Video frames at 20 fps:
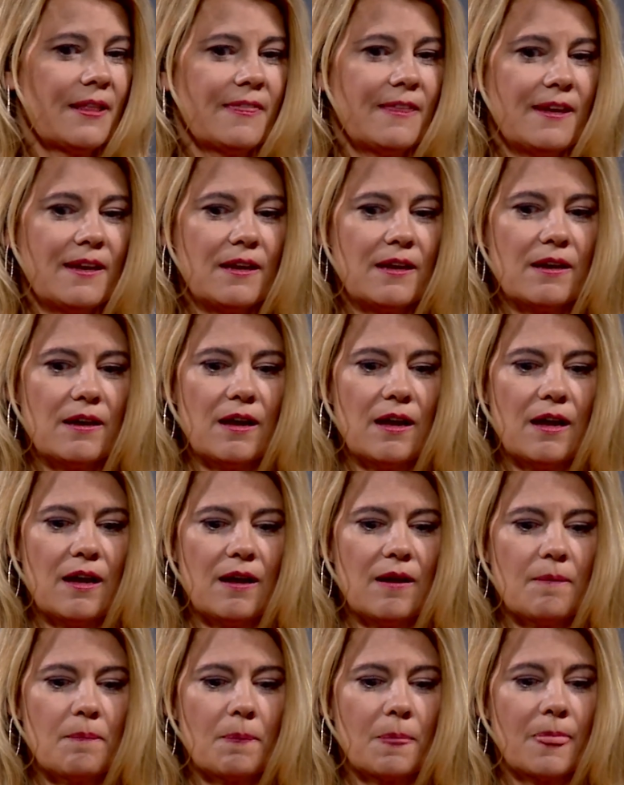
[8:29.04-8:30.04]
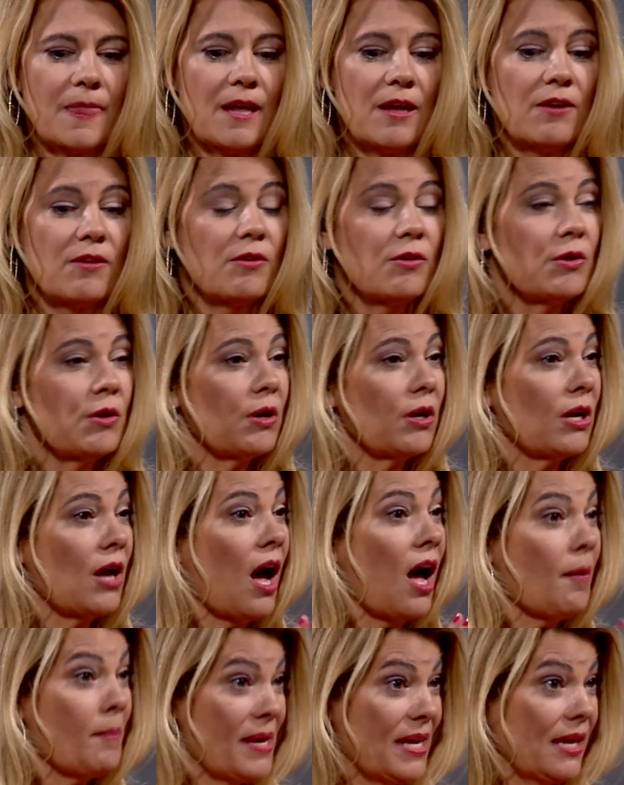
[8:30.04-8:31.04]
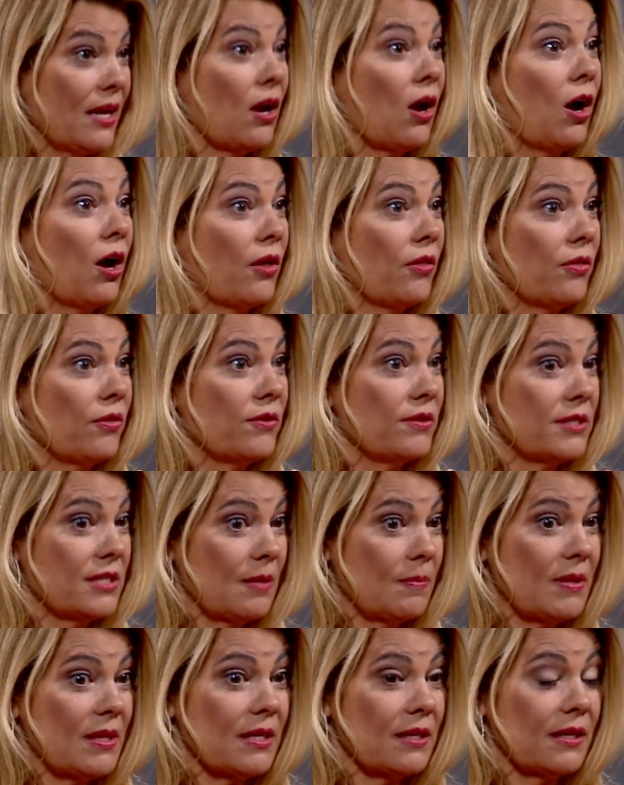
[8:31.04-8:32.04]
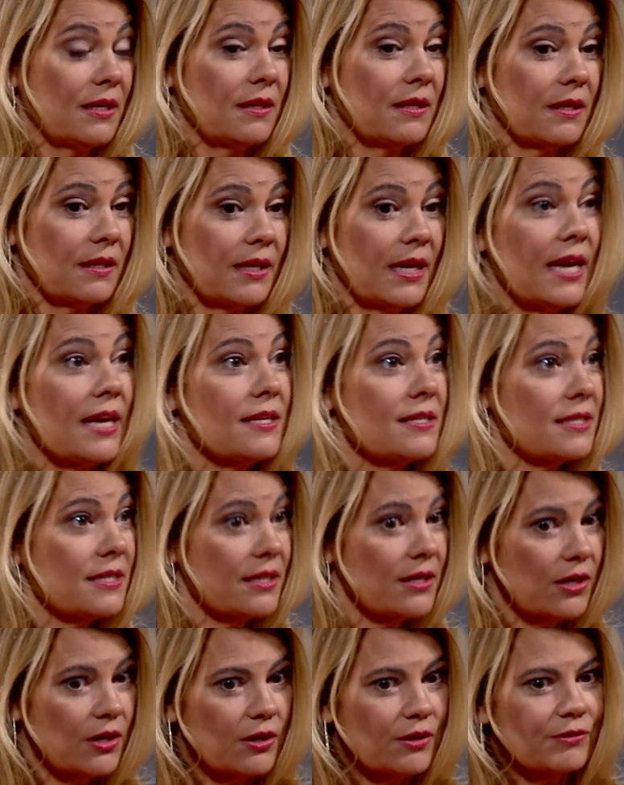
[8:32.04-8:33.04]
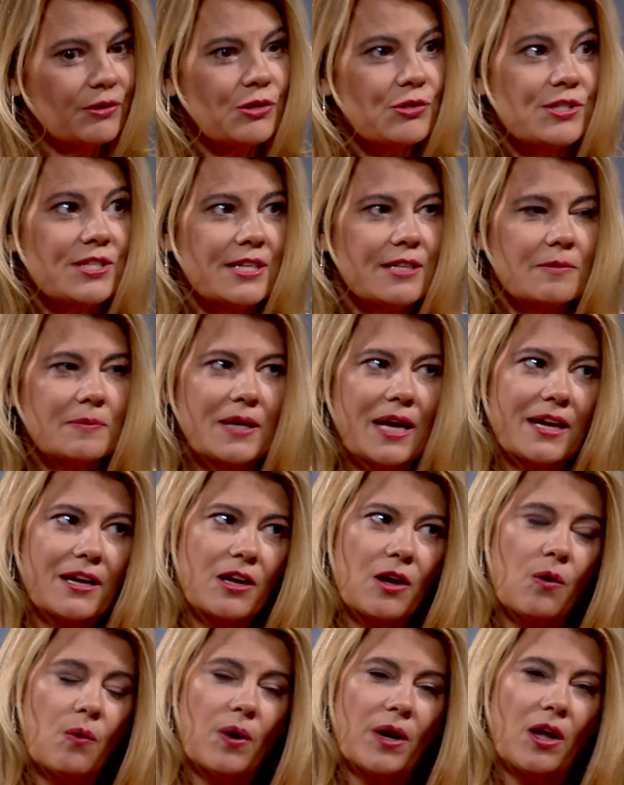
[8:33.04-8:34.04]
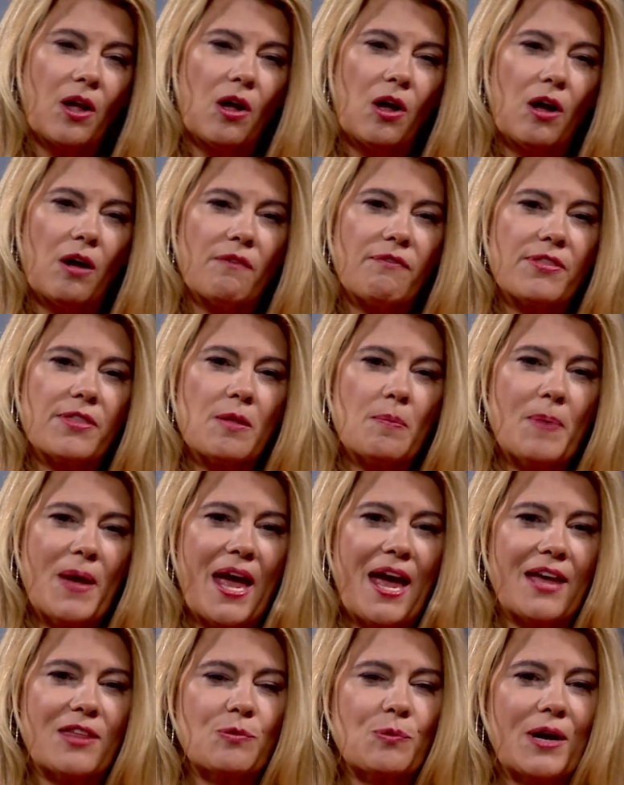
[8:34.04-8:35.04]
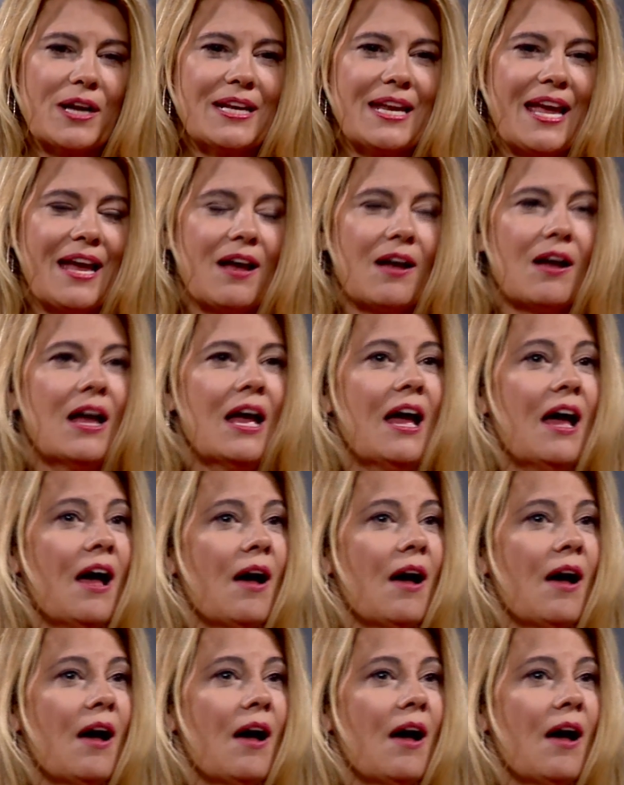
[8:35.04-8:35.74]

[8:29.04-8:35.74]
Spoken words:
I think commenting on some of the kids that you see them kind of going off the path right now,